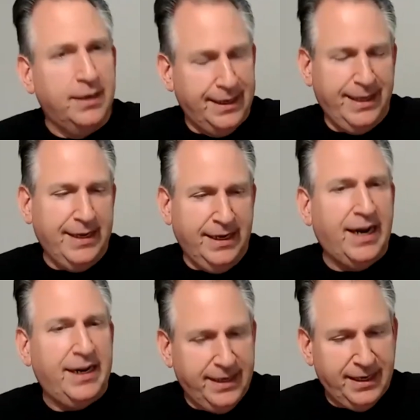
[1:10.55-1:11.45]
and they can
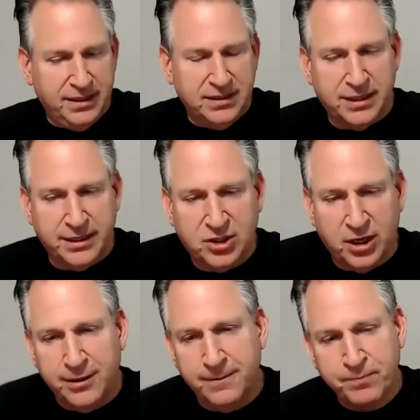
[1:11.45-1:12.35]
get these things
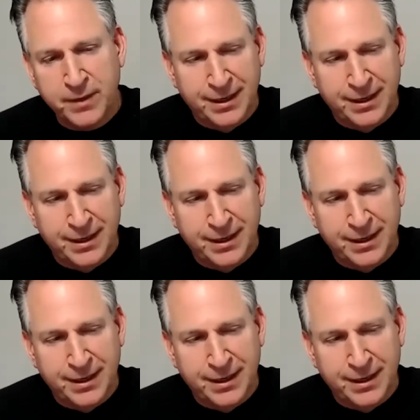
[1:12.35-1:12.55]
done.